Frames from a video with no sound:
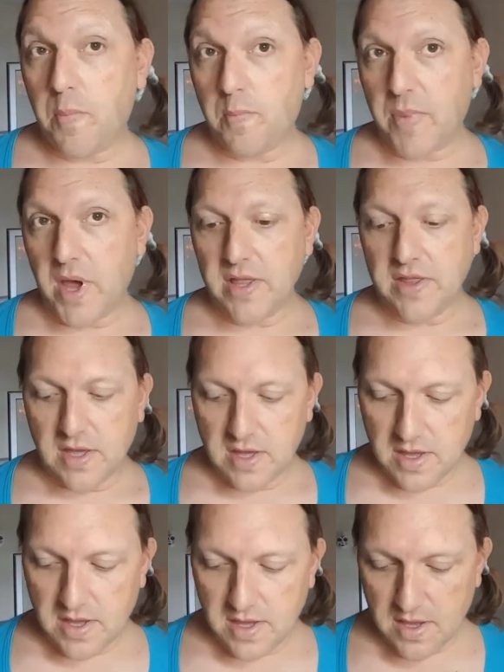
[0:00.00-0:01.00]
but
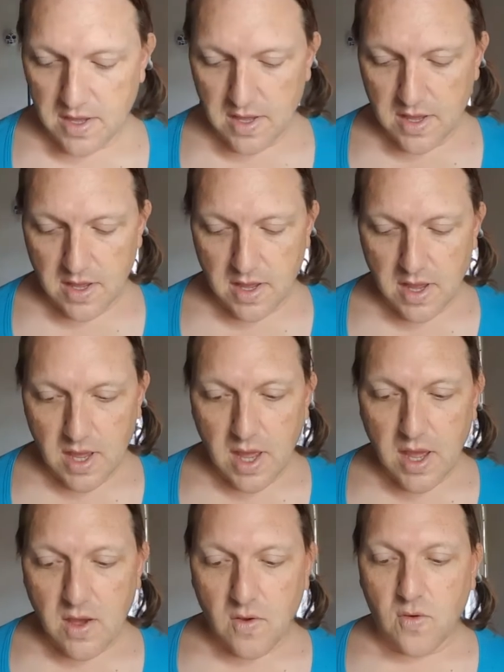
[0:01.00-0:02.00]

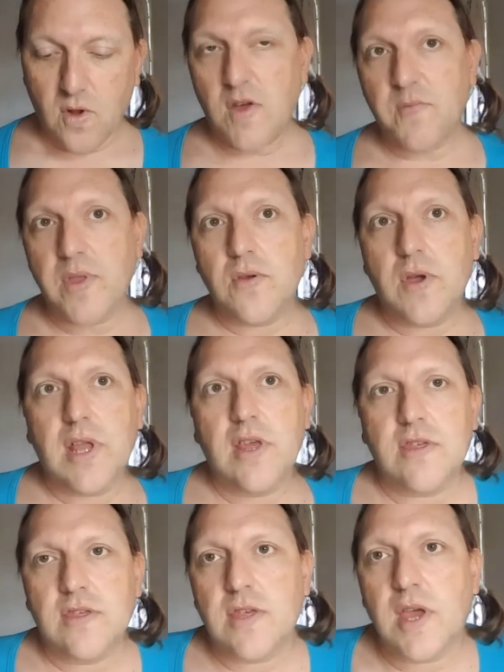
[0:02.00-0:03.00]
all I've been doing
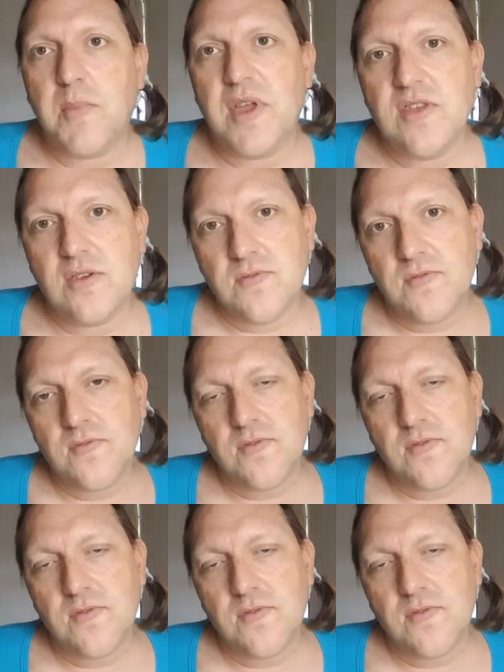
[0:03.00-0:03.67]
is a bit of